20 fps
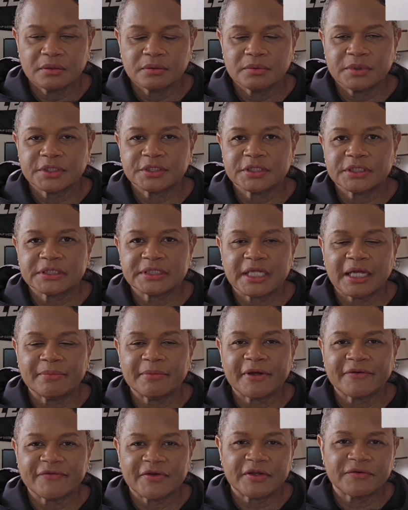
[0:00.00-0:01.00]
which is not
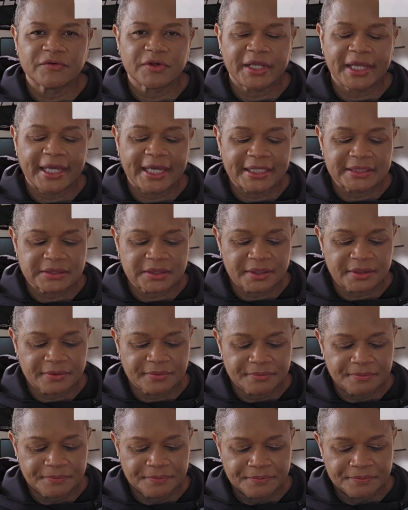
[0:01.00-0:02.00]
my favorite casting,
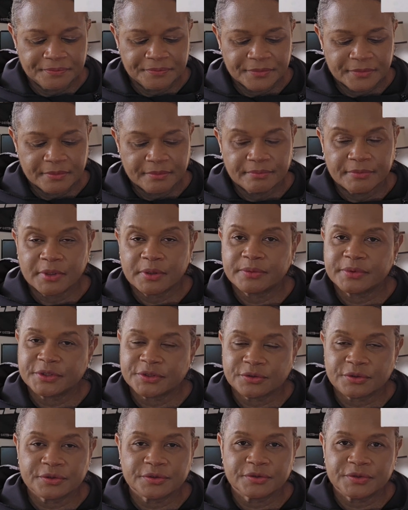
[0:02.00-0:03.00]
but we
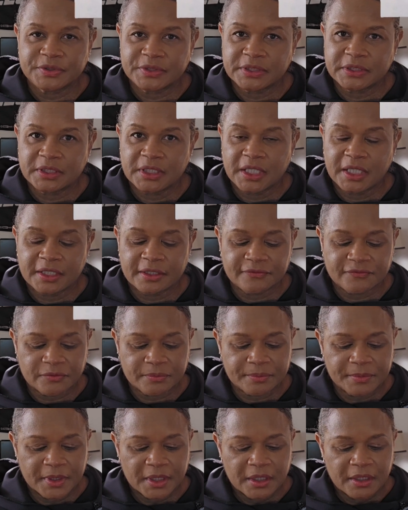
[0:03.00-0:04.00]
sure do see a lot of
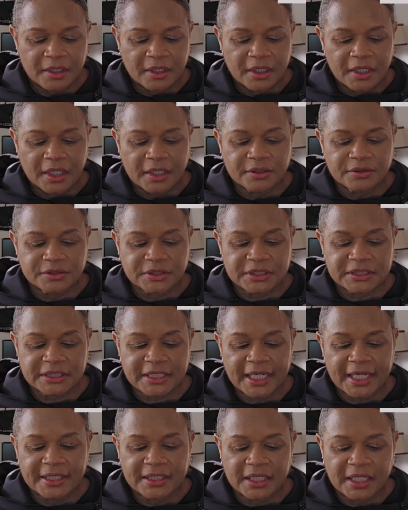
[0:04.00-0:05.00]
them. And there's a
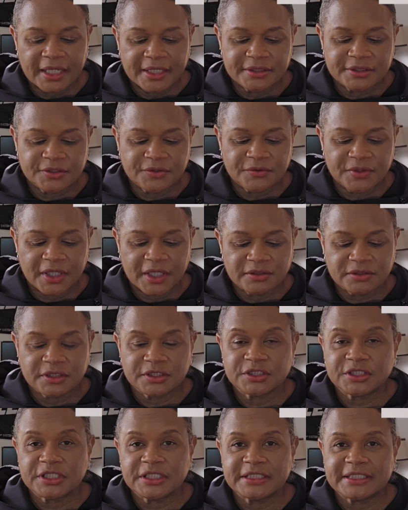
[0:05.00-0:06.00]
Skyline
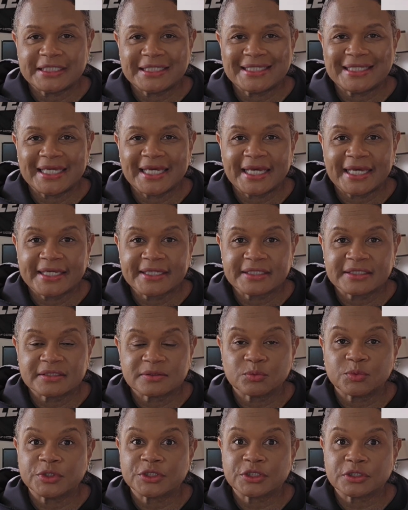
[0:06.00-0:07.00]
2000 GTX,
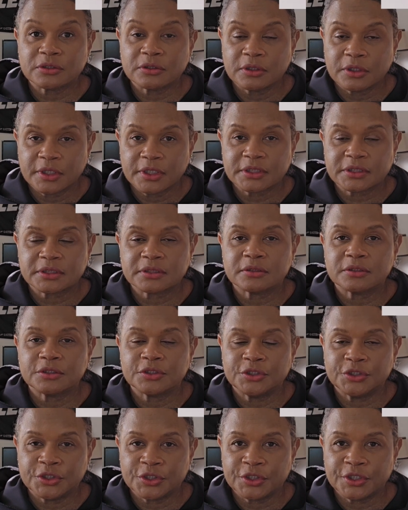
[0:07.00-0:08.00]
which looks
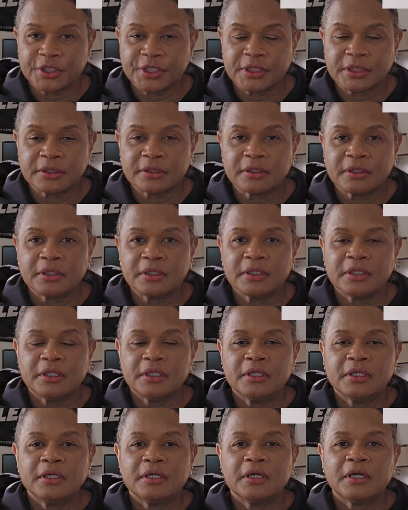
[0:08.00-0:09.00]
good.
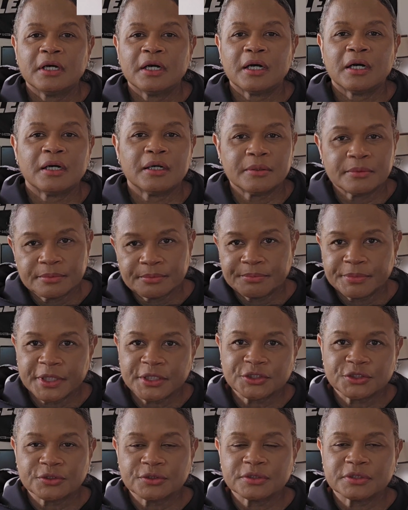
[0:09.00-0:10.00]

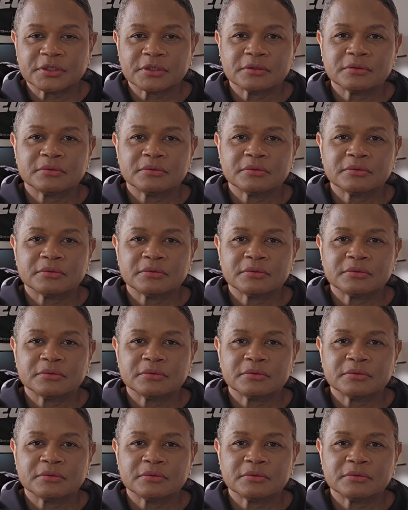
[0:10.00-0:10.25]
Pictures,